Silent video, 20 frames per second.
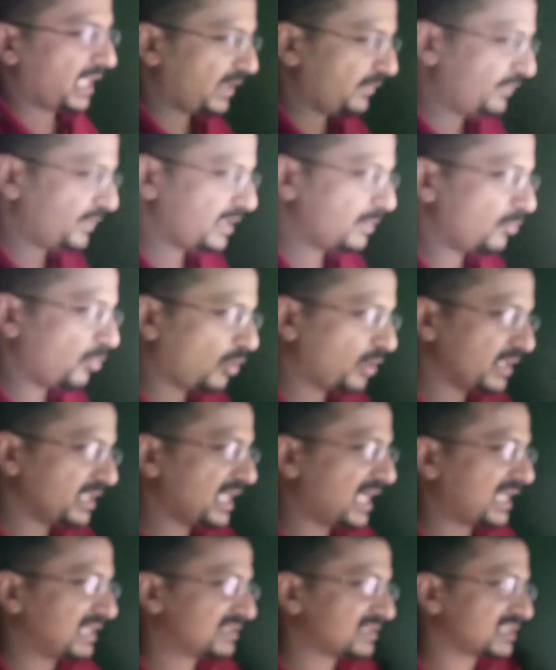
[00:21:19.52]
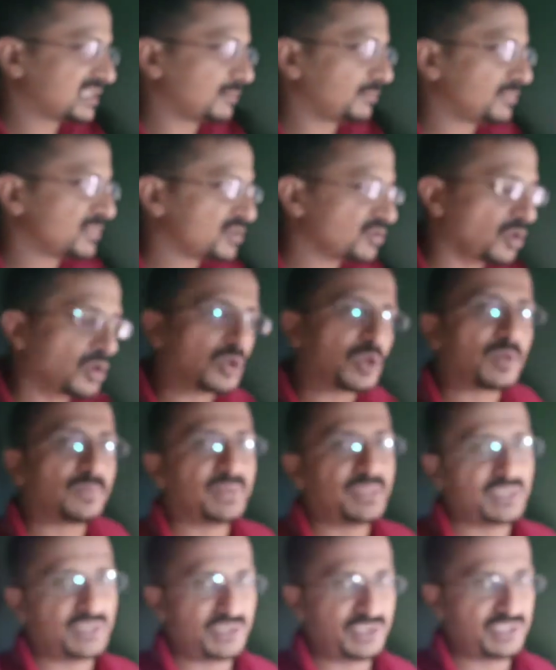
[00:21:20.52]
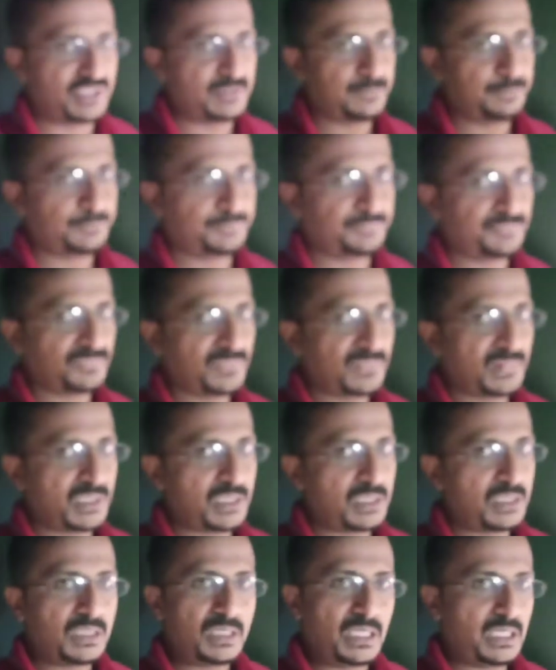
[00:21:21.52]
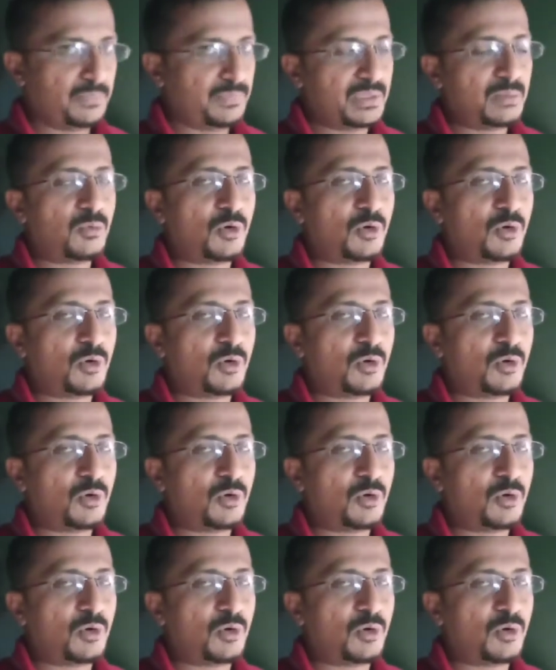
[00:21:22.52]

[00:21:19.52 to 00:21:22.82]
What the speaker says: every body has some sort of energy. And